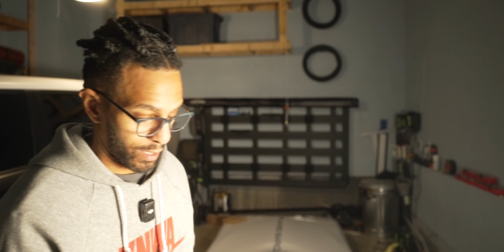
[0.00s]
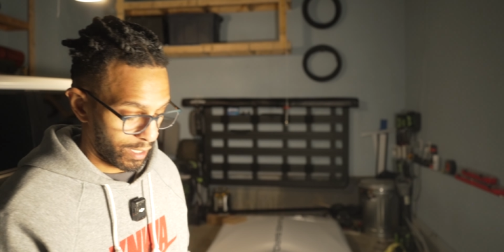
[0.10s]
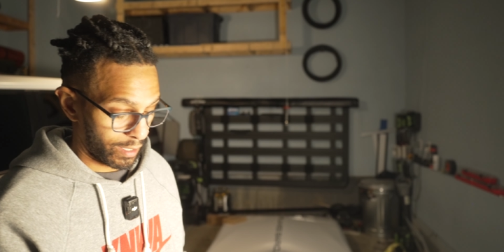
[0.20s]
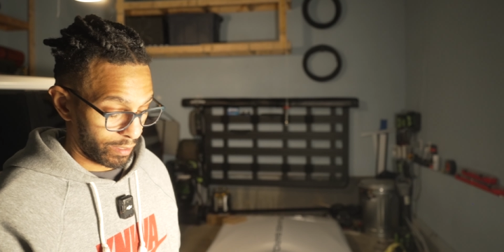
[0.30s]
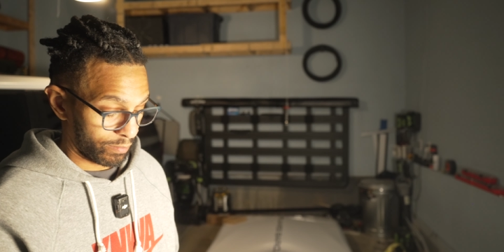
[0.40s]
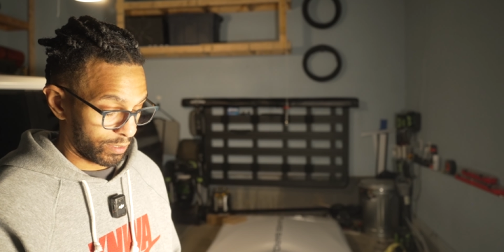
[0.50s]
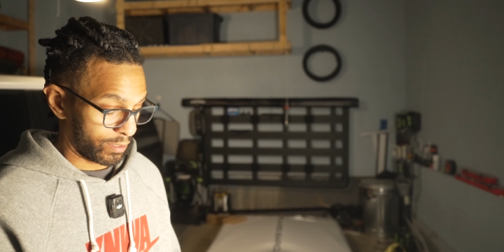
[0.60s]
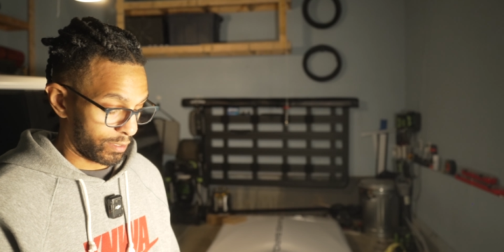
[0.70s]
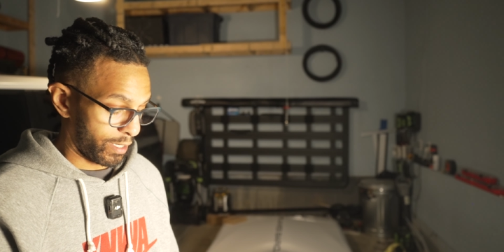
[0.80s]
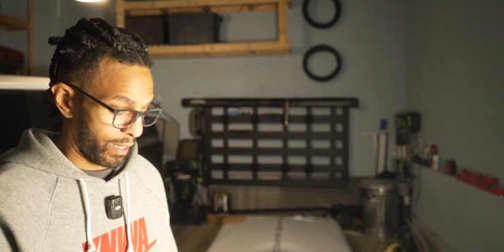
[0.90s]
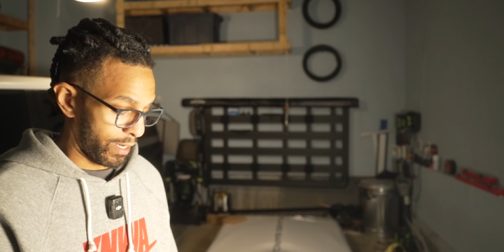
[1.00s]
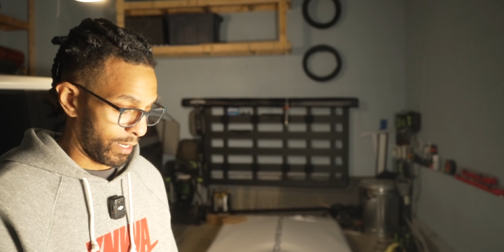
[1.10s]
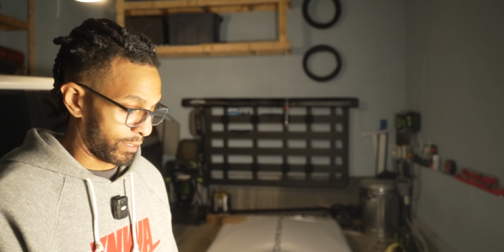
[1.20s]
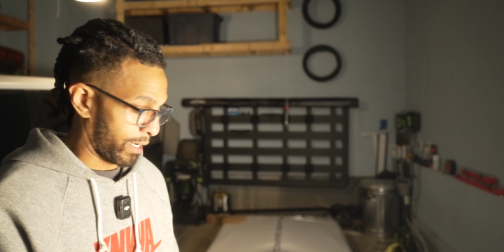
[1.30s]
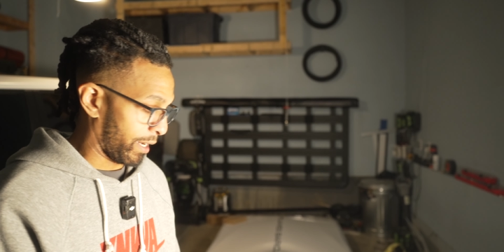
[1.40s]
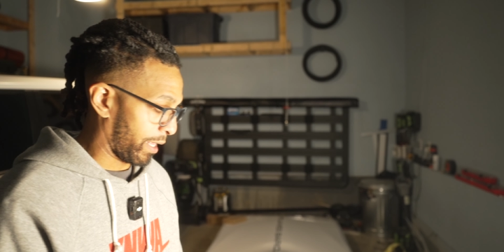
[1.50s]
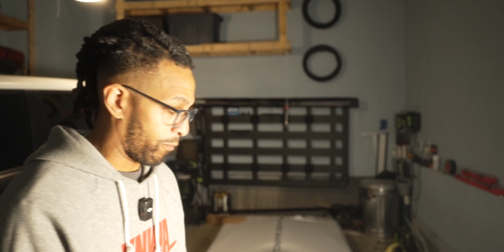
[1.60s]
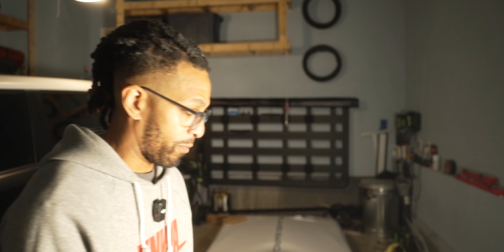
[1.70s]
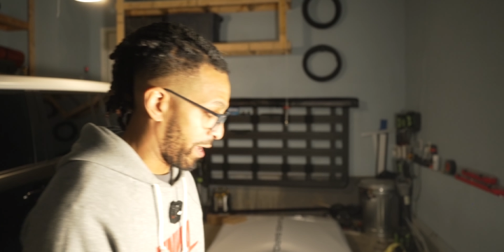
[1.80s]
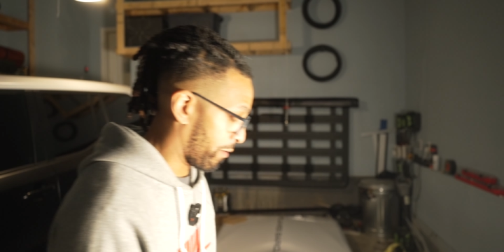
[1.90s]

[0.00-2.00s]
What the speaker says: Kind of like it was, that's kind of like what made